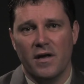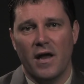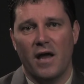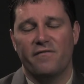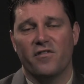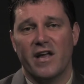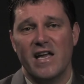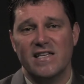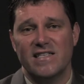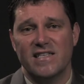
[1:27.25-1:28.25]
and for
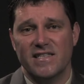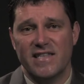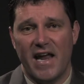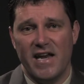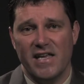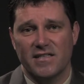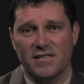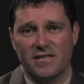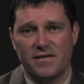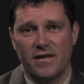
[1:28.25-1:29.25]

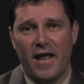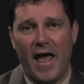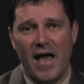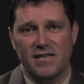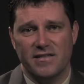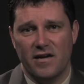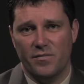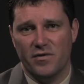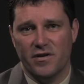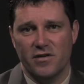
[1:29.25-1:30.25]
instantaneous as they are
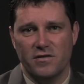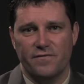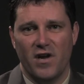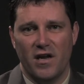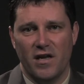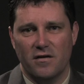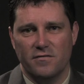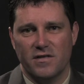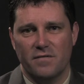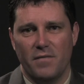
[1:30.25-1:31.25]
produced
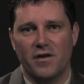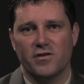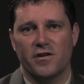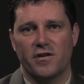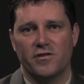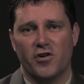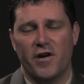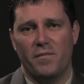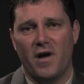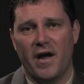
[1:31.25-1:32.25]
videos, make sure you
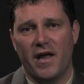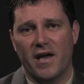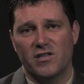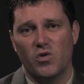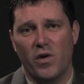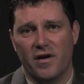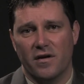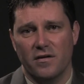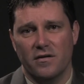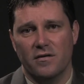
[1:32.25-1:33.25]
join my Twitter
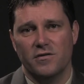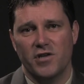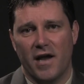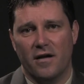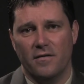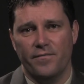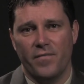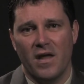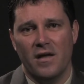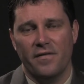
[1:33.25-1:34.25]
channel.
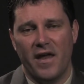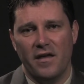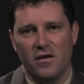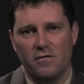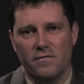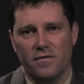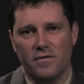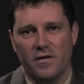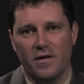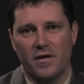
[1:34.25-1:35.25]
Thank you,
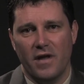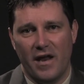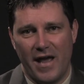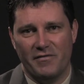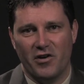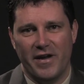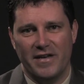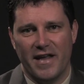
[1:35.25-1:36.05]
and have a great